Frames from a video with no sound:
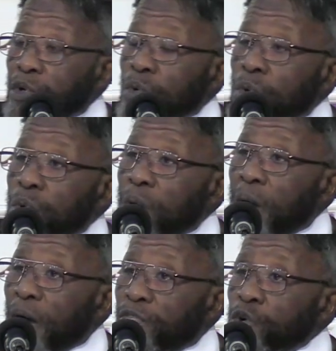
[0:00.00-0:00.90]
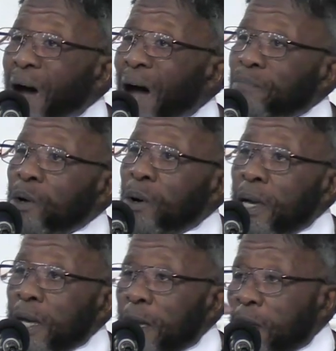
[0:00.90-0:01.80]
through,
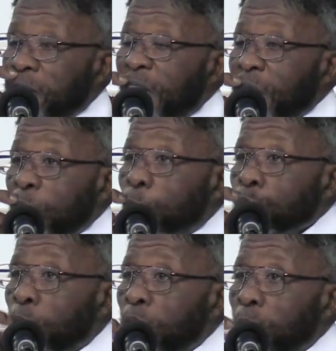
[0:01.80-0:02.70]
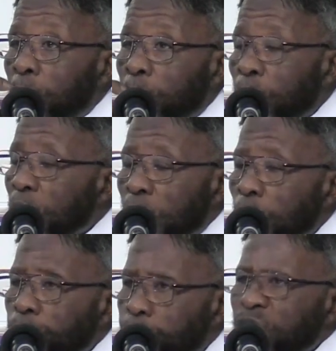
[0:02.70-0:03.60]
throughout the then known
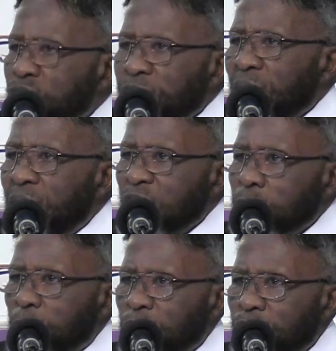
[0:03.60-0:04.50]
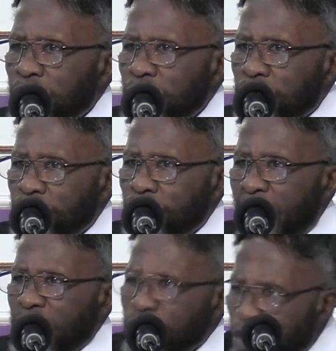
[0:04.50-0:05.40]
world preaching the gospel of
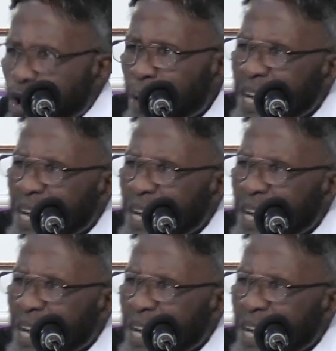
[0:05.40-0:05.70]
Jesus Christ,